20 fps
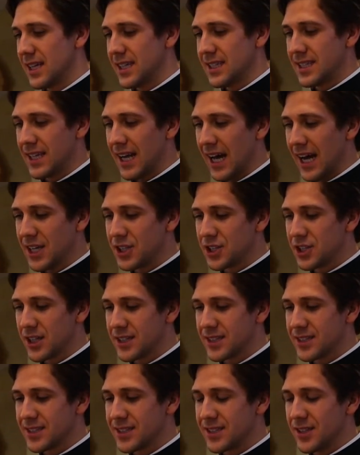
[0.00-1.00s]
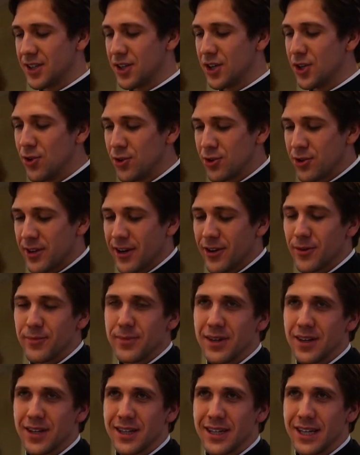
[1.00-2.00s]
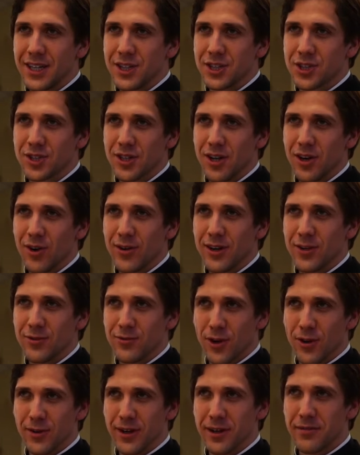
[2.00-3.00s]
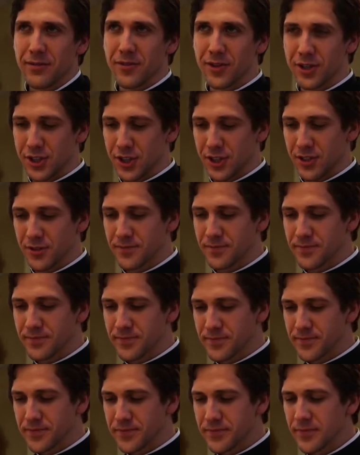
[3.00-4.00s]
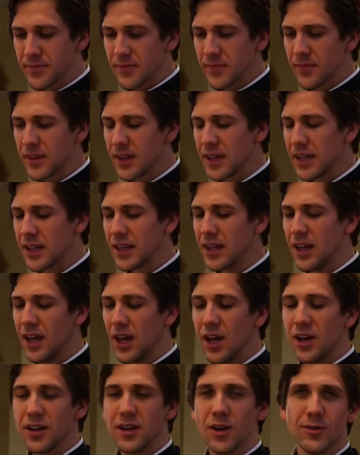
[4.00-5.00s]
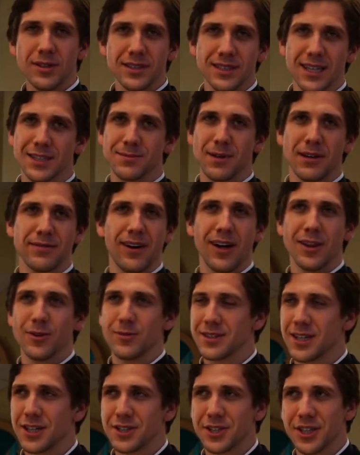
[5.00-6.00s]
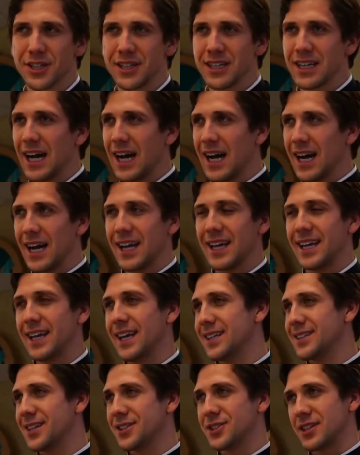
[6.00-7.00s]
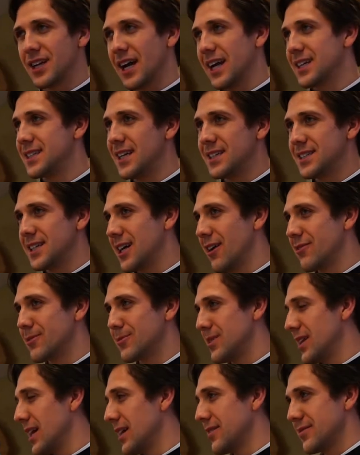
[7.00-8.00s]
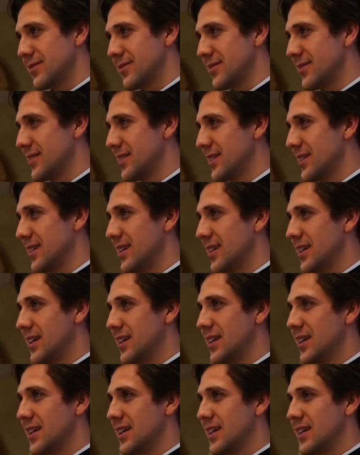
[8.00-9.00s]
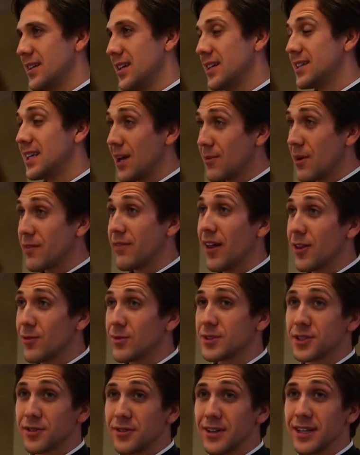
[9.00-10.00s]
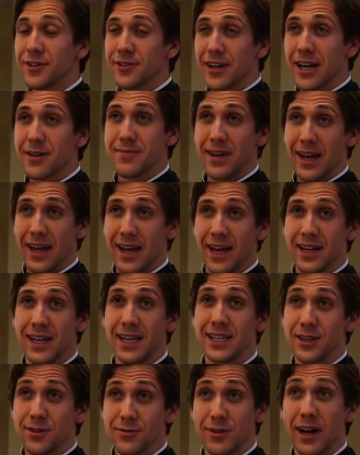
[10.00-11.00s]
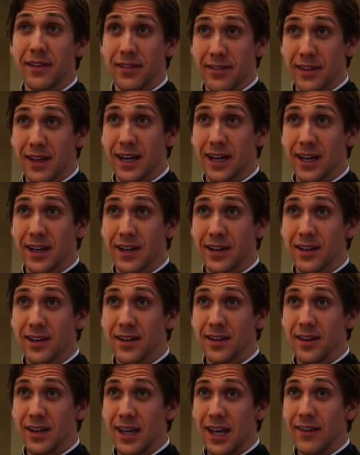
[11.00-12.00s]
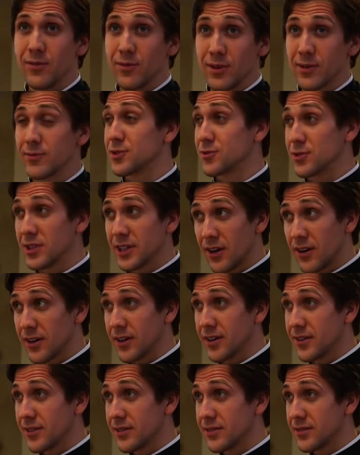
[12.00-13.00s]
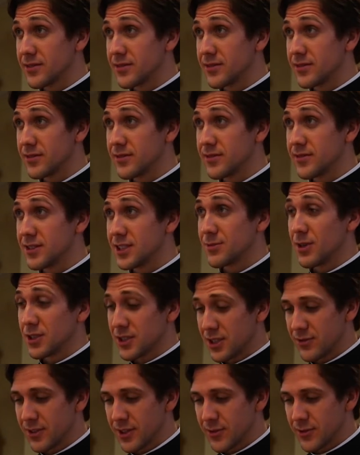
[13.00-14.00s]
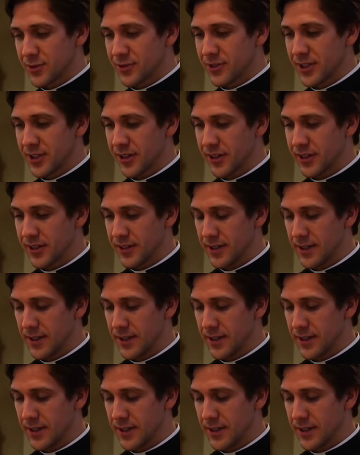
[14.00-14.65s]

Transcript: Did I just neuter their ability to show heroic virtue? No one says my father was such a good guy, he had such a nice, easy, comfortable life. They say, my father was a really great man, he did the right thing even when it was really hard, especially when it was really hard.